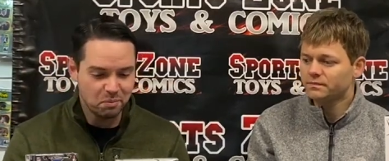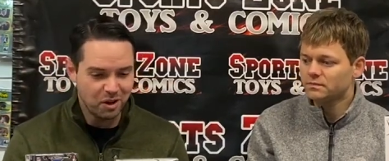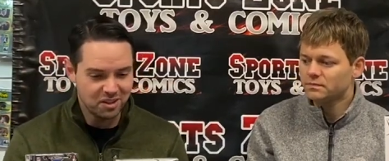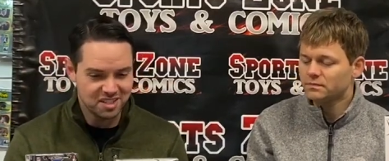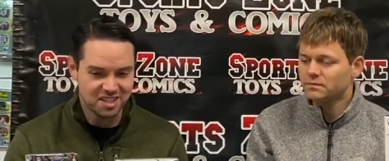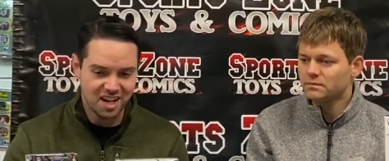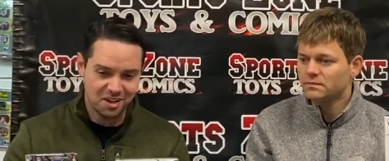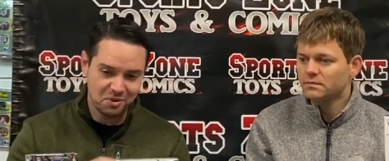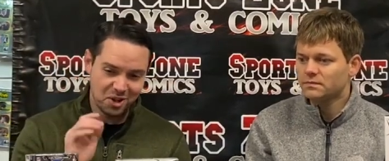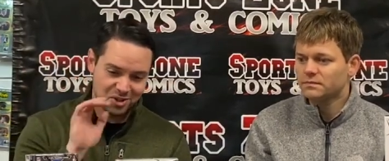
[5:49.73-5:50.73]
Speaker 1: football in
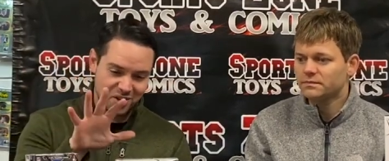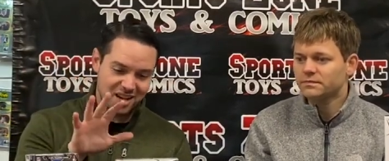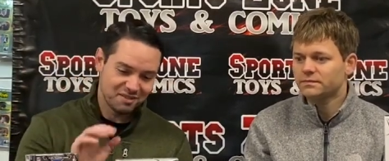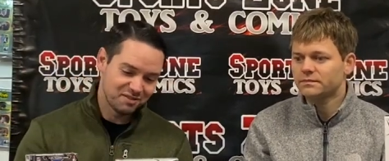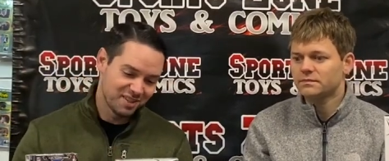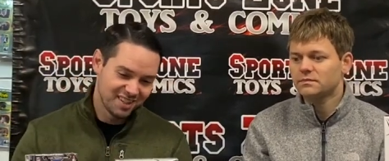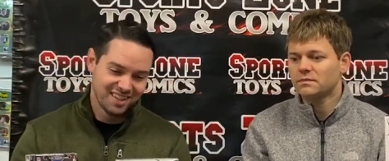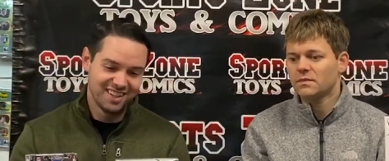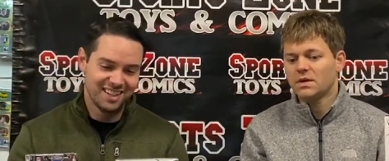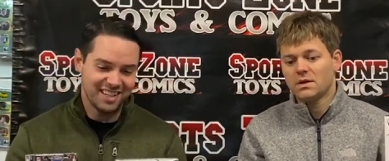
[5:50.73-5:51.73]
stock. We also have
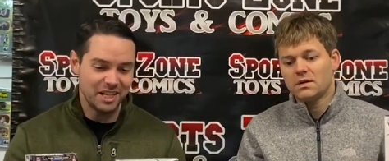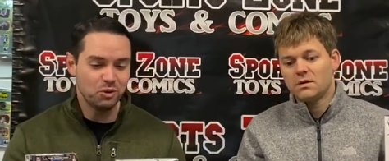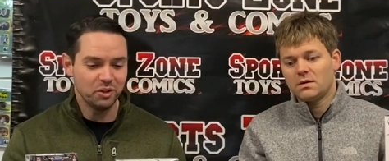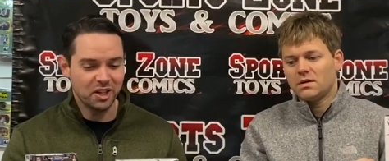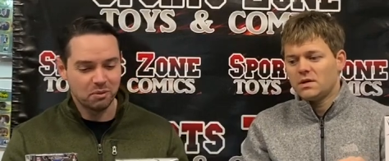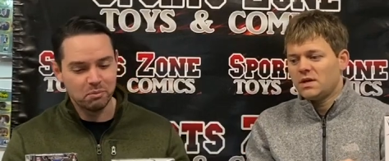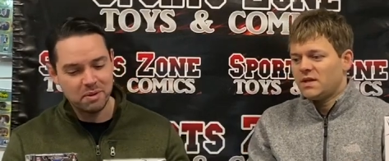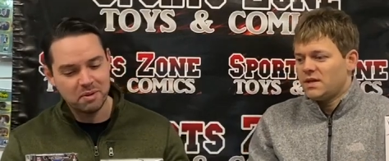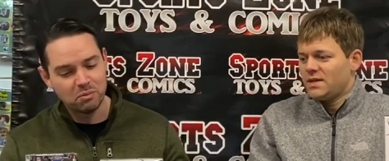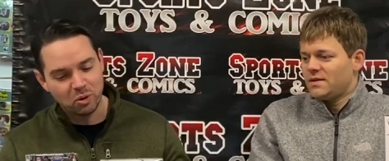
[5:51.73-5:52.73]
equally or
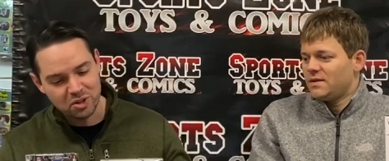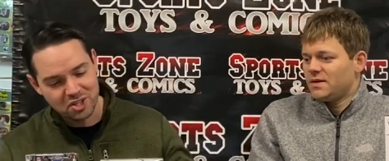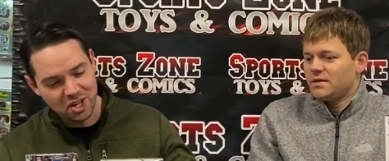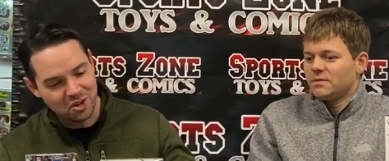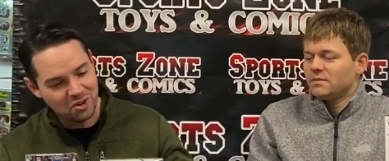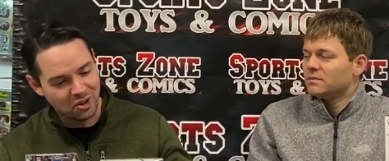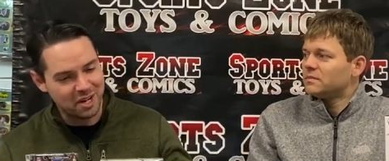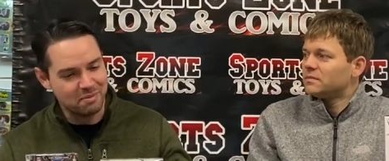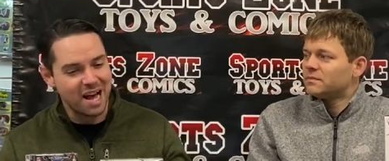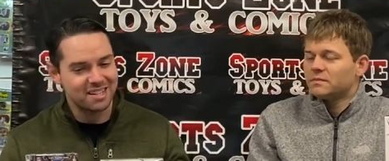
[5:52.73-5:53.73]
maybe more so
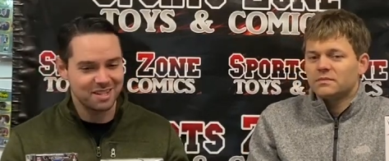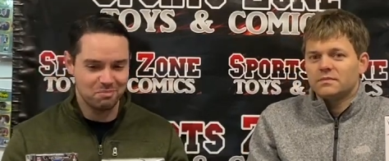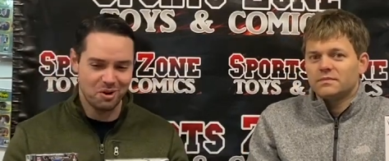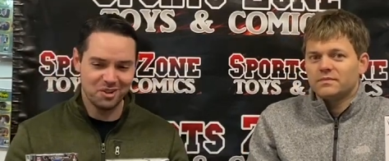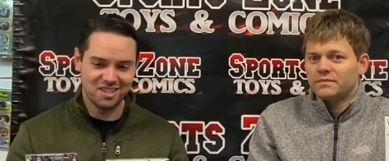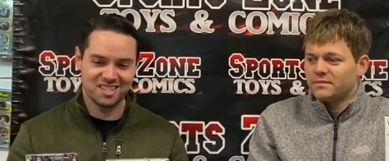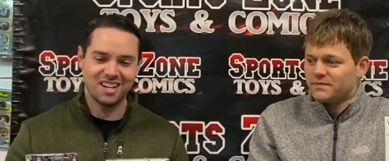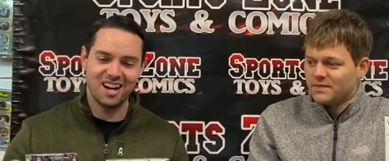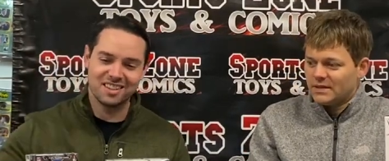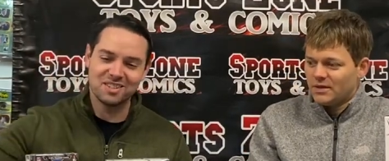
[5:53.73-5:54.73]
great basketball in
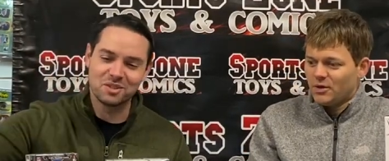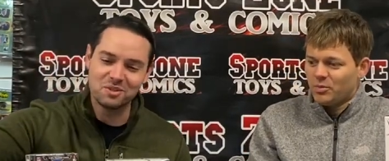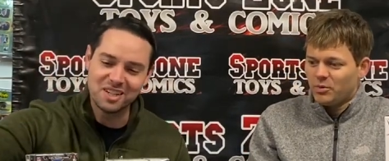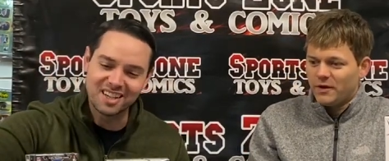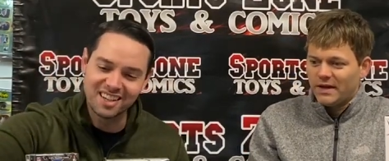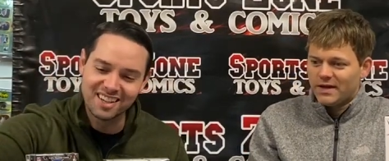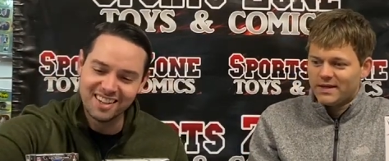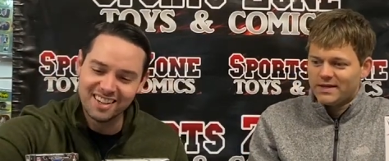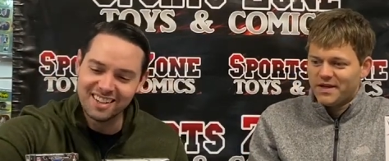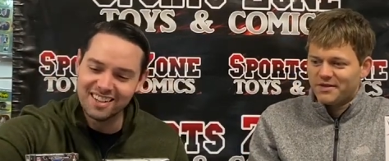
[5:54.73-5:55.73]
stock this oh, week. Boy.
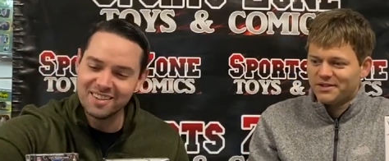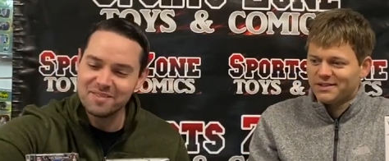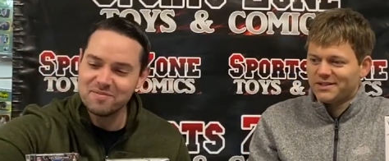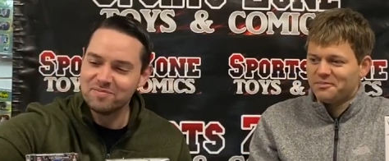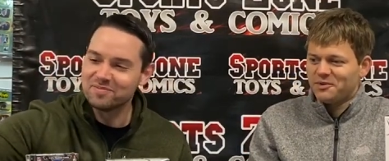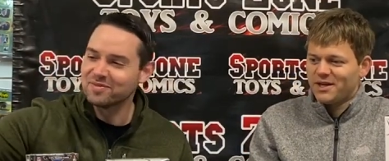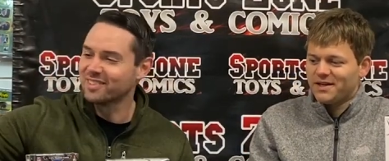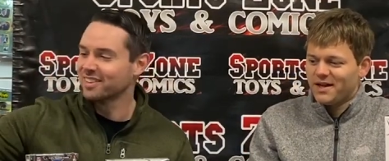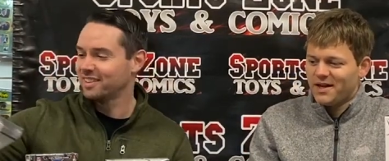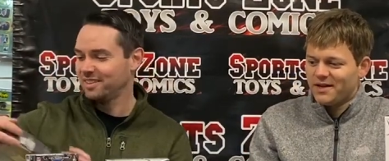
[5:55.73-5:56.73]
Speaker 2: Yeah, this is a
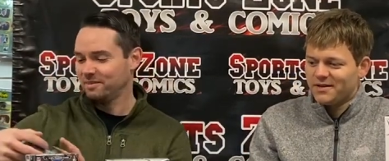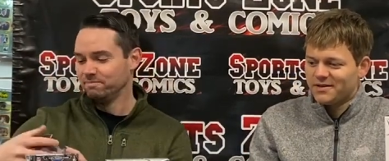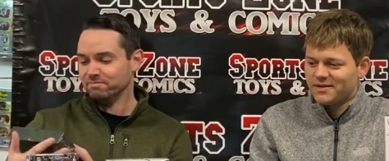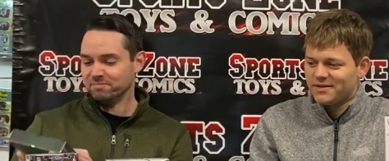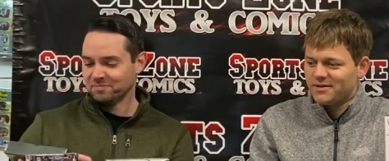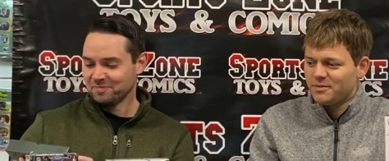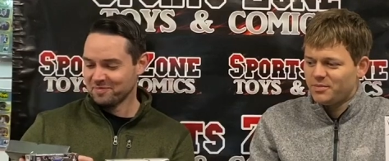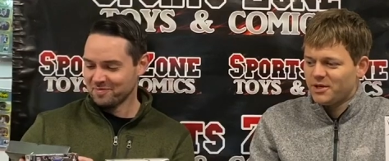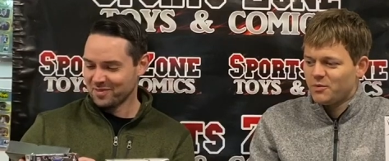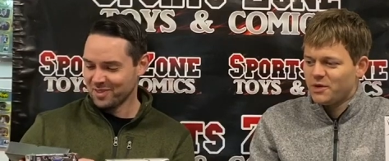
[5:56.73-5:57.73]
big uh
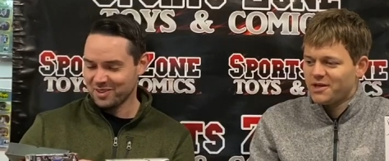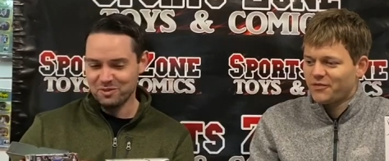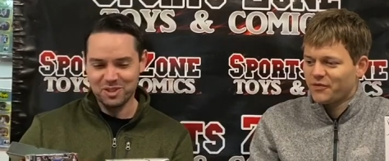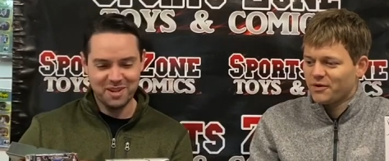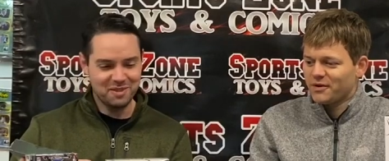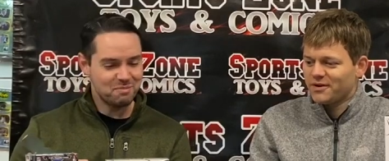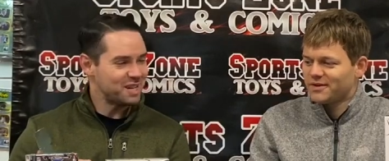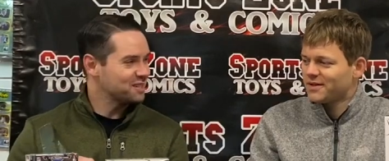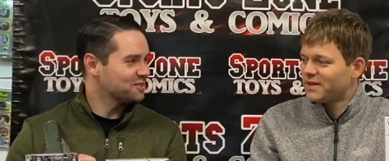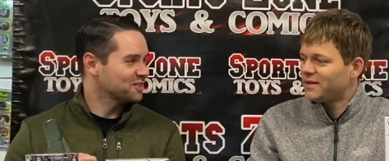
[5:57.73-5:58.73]
big week. We'll for... save the
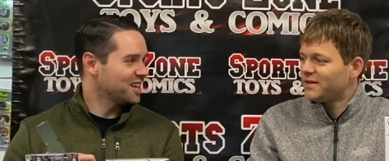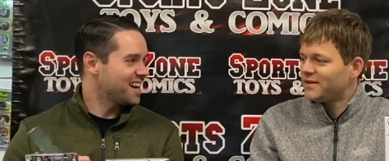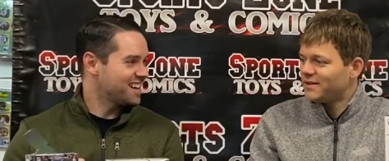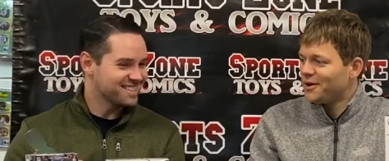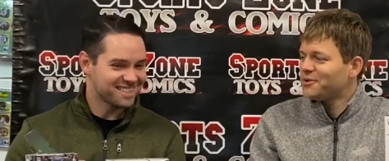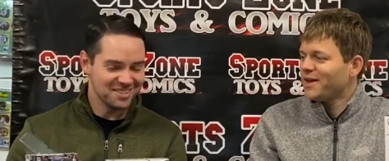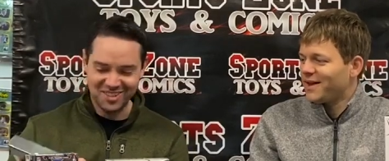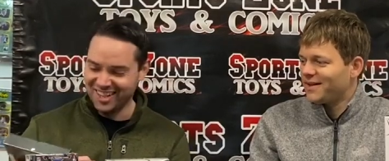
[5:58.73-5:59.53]
Speaker 1: best for last. Okay.